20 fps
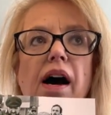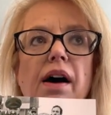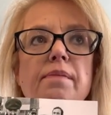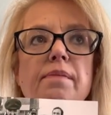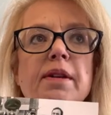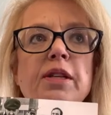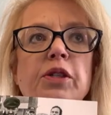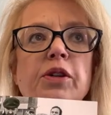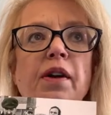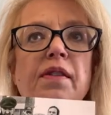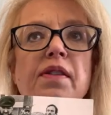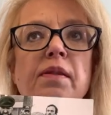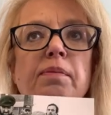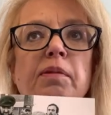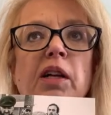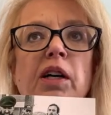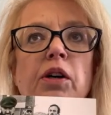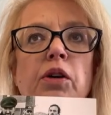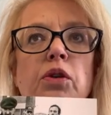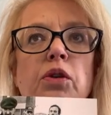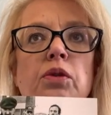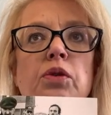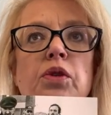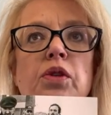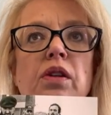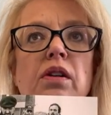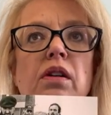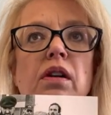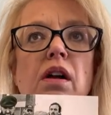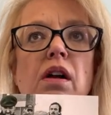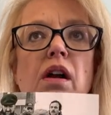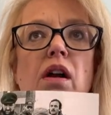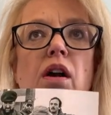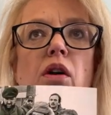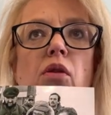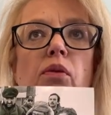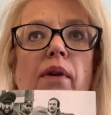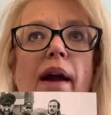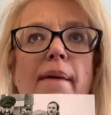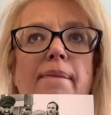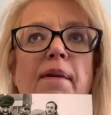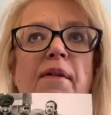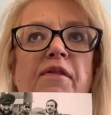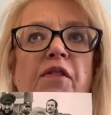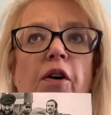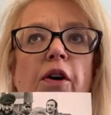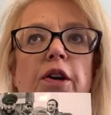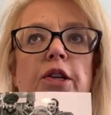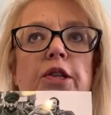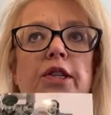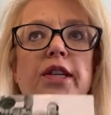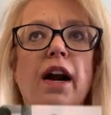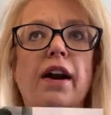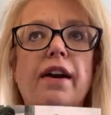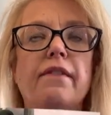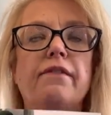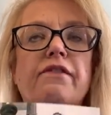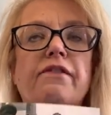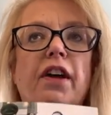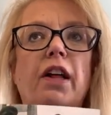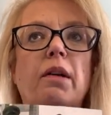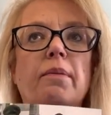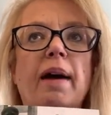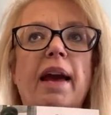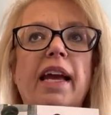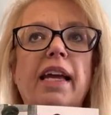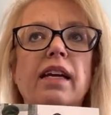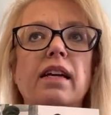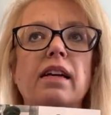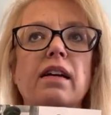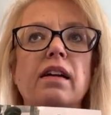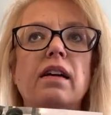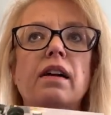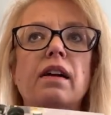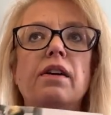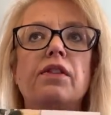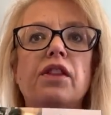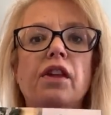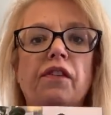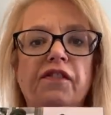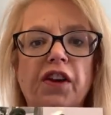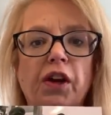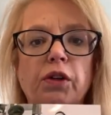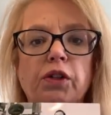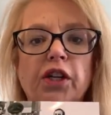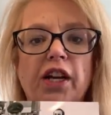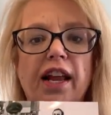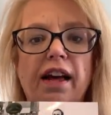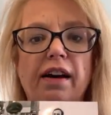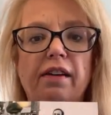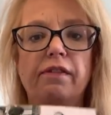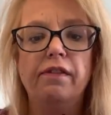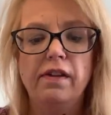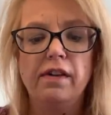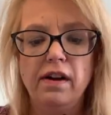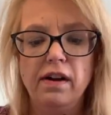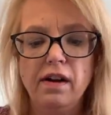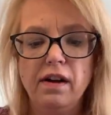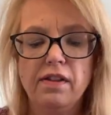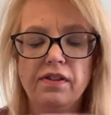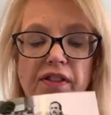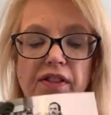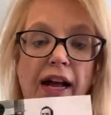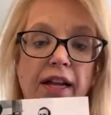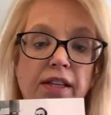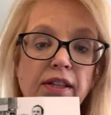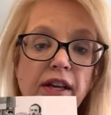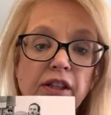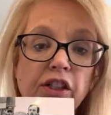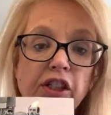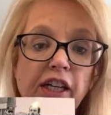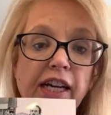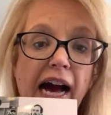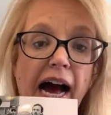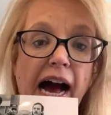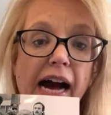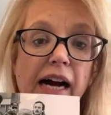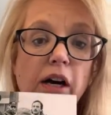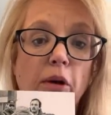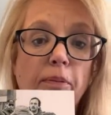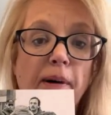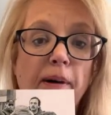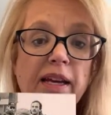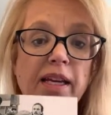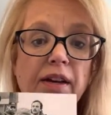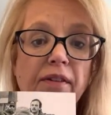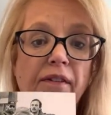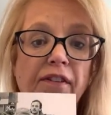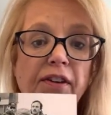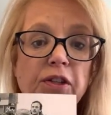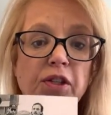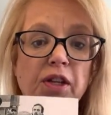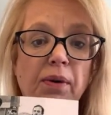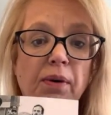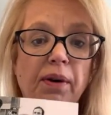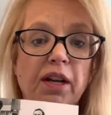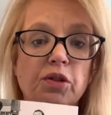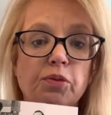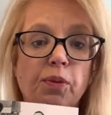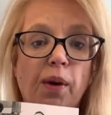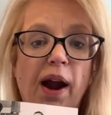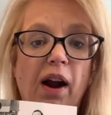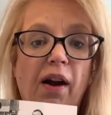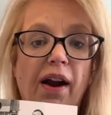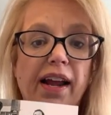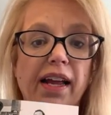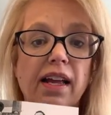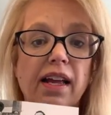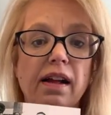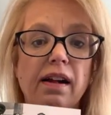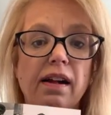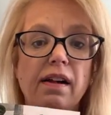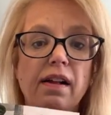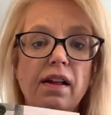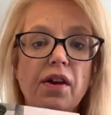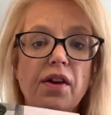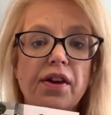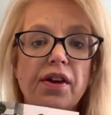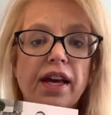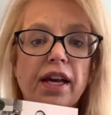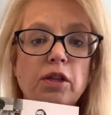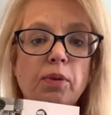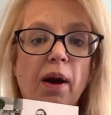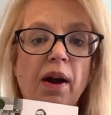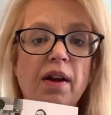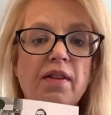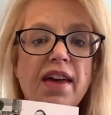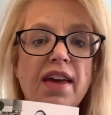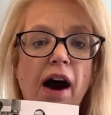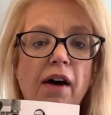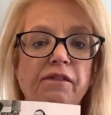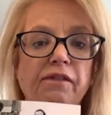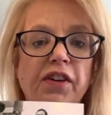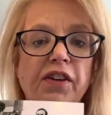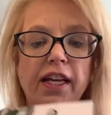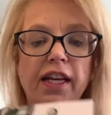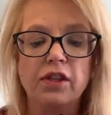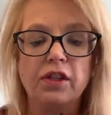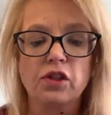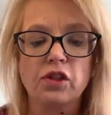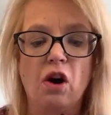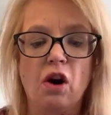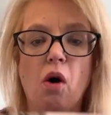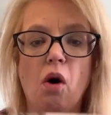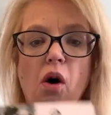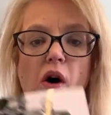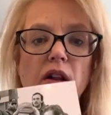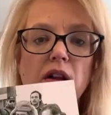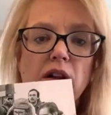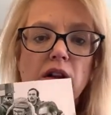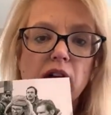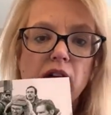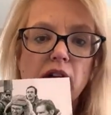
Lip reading: Mystery of the Blues, right before he started filming The Fugitive That's in Chicago, but if you see what he's wearing the outfit he stole